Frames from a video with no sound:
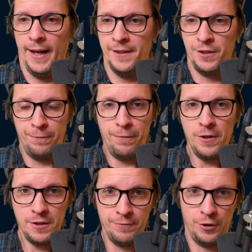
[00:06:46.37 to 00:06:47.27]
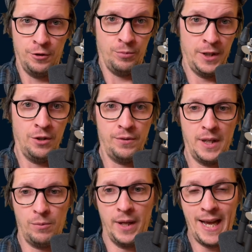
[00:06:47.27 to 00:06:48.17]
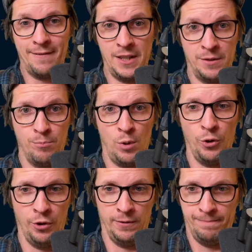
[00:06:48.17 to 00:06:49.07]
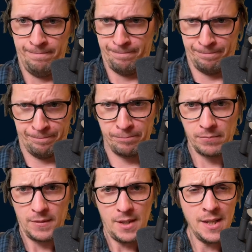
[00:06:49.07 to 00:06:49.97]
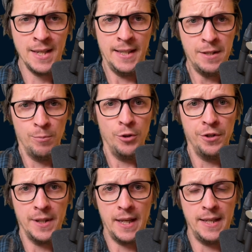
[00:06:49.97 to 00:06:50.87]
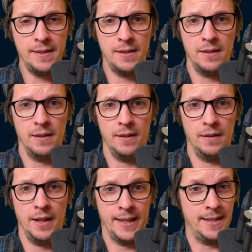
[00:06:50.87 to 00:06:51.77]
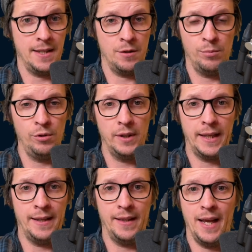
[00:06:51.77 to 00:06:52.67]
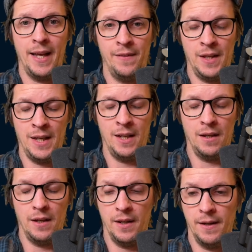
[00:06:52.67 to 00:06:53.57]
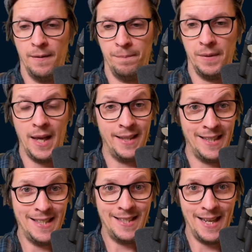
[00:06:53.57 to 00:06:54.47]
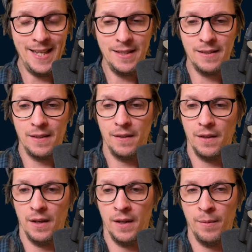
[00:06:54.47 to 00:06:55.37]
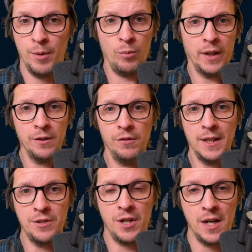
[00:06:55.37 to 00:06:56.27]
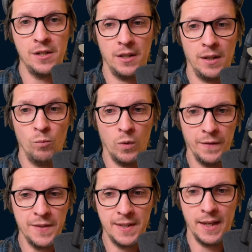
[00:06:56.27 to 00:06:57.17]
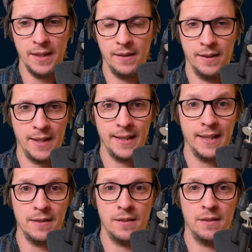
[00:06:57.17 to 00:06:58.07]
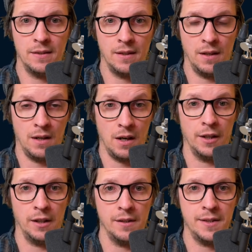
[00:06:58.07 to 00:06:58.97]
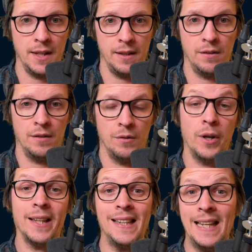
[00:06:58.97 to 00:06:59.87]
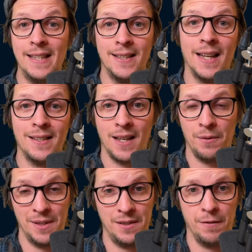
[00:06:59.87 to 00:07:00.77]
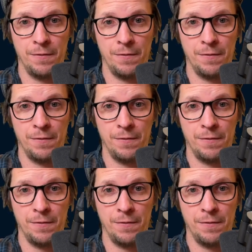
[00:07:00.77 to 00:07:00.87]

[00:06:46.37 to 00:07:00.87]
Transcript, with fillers: And so first of all, we know that we have this model. And this model is accessible in any, um, any state, uh, but we can only change it in one state, and that is the idle state, or at least that's how it's